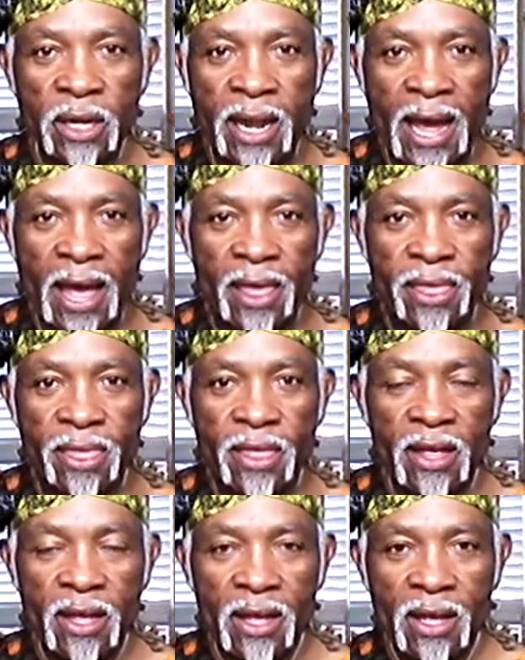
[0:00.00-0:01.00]

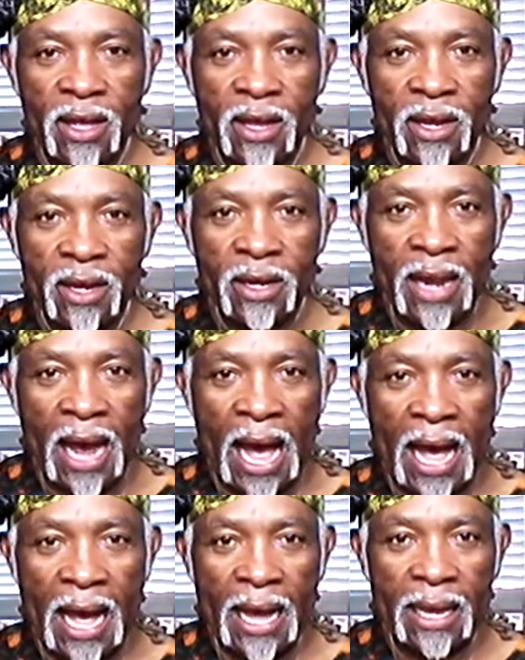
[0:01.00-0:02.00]
death
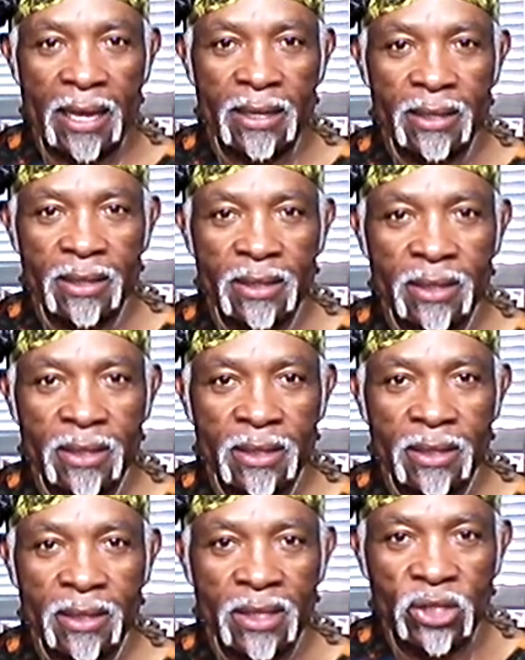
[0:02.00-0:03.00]
die.
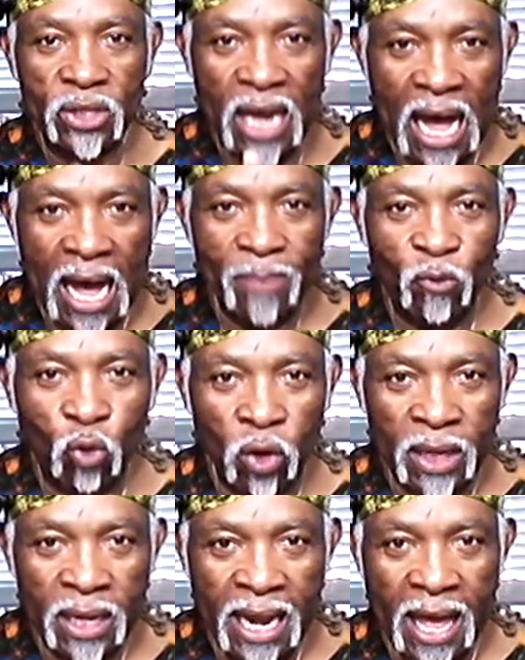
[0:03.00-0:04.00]
It's time
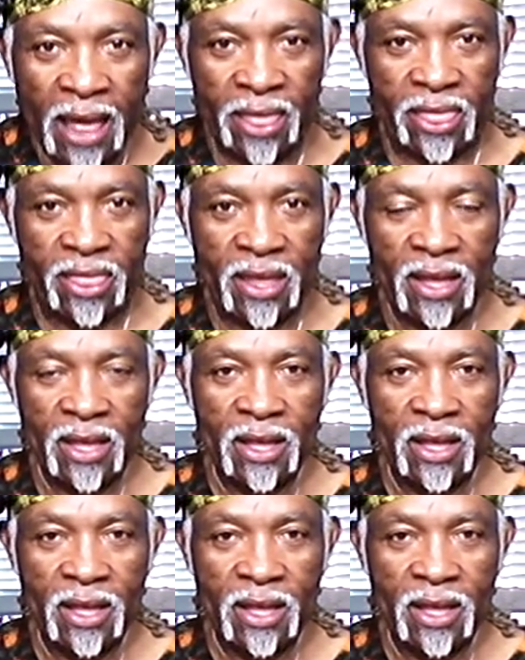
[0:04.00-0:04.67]
for death